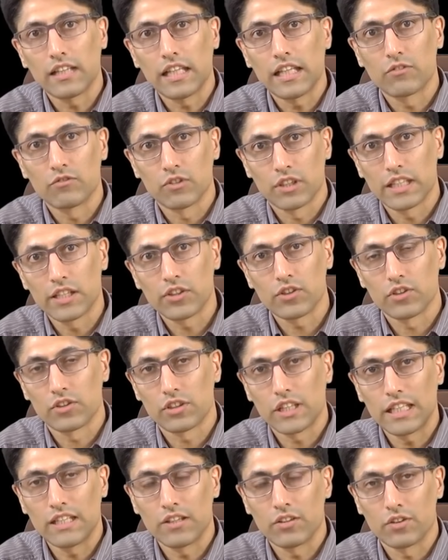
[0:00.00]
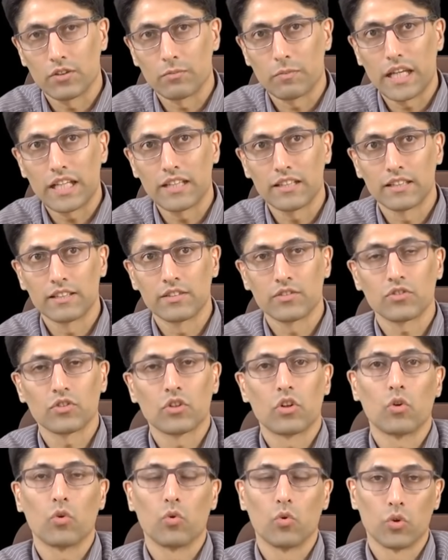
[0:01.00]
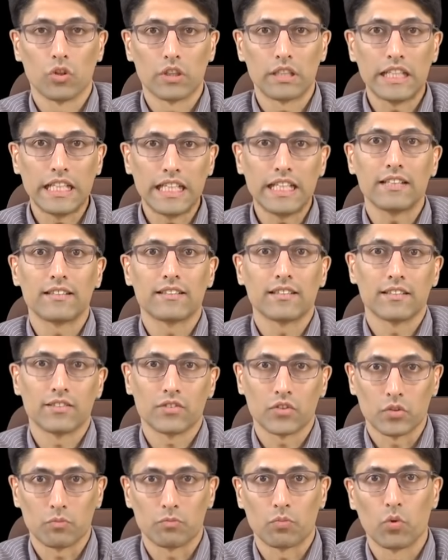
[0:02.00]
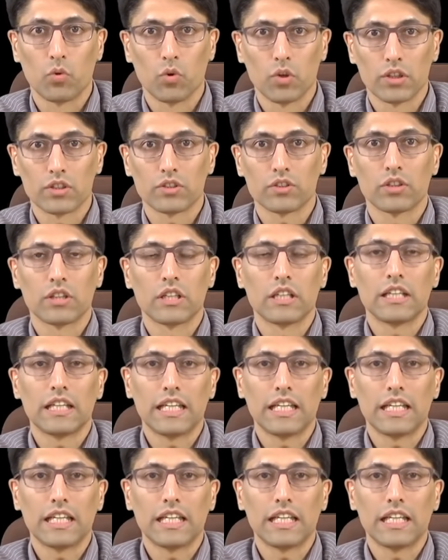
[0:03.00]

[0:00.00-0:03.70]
in relation to interdependence or needs support